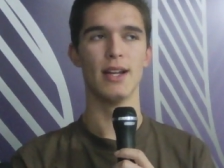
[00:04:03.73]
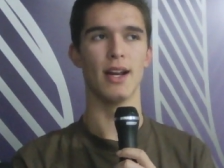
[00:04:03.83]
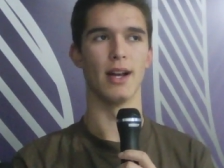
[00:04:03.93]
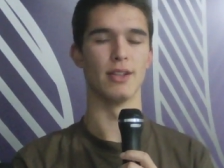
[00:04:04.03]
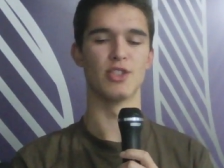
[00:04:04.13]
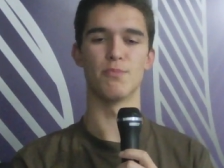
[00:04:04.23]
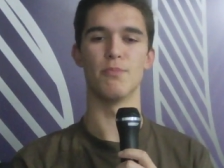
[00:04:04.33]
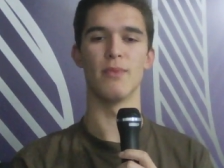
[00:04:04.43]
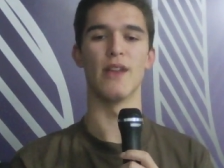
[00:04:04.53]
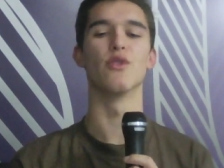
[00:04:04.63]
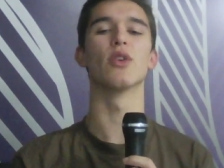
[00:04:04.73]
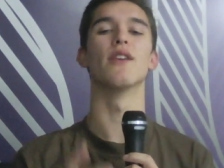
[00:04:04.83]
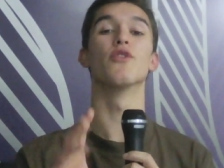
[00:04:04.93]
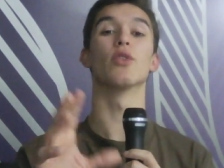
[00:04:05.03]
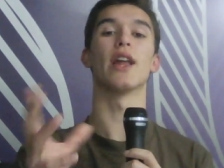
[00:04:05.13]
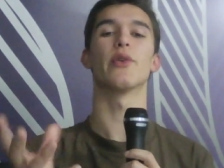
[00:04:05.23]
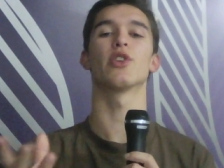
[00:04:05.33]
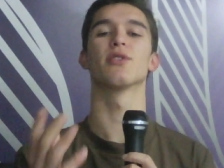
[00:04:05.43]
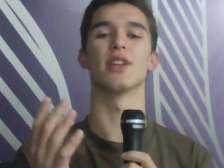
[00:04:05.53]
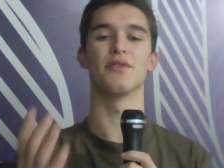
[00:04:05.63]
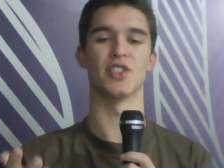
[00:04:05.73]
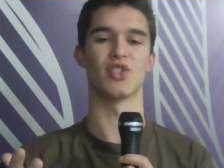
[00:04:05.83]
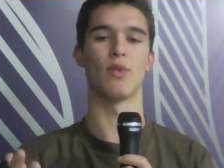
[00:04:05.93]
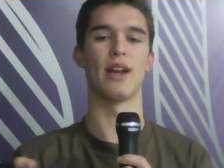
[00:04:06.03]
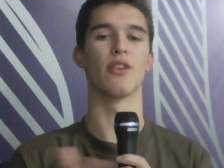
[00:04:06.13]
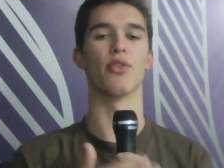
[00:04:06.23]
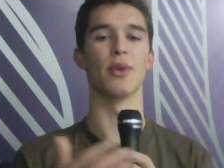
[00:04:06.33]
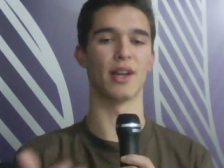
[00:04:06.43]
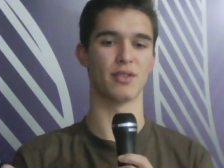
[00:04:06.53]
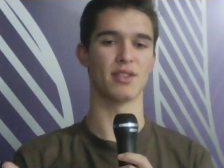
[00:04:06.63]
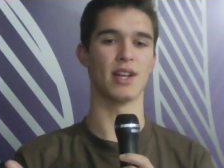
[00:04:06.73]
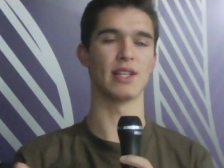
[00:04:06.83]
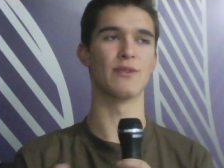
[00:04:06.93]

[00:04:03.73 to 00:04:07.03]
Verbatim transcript: uh, just if you're if you're allowing yourself to sweat through exercise,